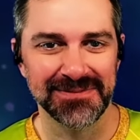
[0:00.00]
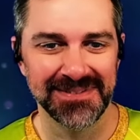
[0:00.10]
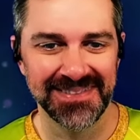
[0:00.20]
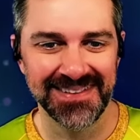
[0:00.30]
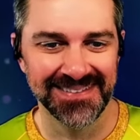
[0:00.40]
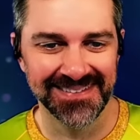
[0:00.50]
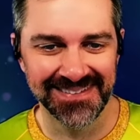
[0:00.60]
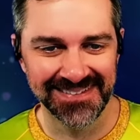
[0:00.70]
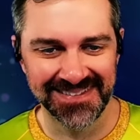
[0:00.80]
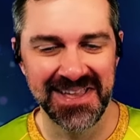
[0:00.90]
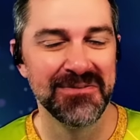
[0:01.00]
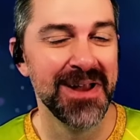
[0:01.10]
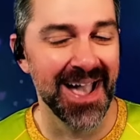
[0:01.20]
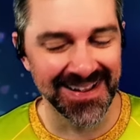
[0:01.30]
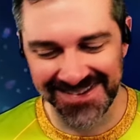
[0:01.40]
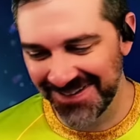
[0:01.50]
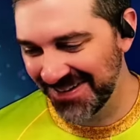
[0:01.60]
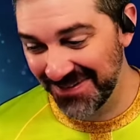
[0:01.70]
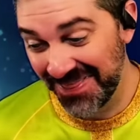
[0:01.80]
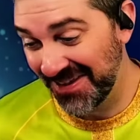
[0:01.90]
And they reacted on it.
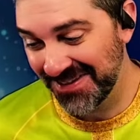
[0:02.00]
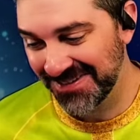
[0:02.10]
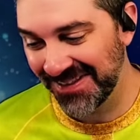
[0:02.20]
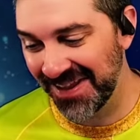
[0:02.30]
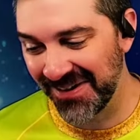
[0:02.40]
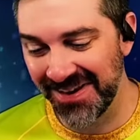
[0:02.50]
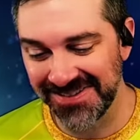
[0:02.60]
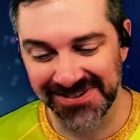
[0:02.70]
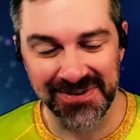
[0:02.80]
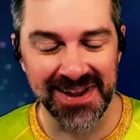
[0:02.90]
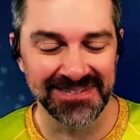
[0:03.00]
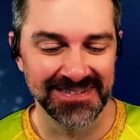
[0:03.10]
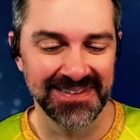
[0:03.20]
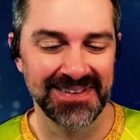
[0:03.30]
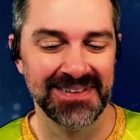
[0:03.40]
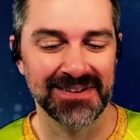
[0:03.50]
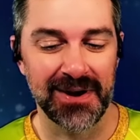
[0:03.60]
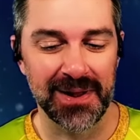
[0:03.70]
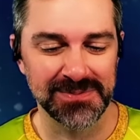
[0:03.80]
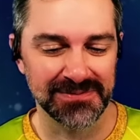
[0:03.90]
I think it's hilarious. It's great.
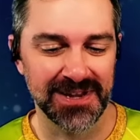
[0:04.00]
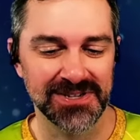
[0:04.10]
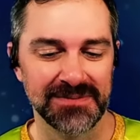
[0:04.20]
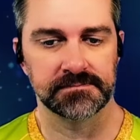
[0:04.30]
Great observation.